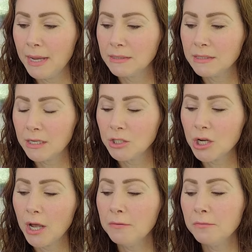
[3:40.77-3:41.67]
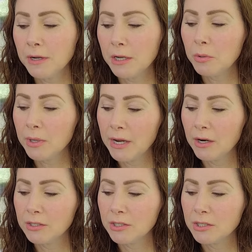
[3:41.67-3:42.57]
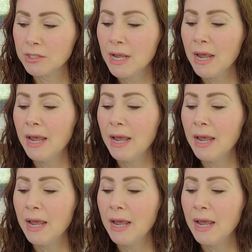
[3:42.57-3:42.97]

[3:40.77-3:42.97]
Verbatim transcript: and such unforgettable characters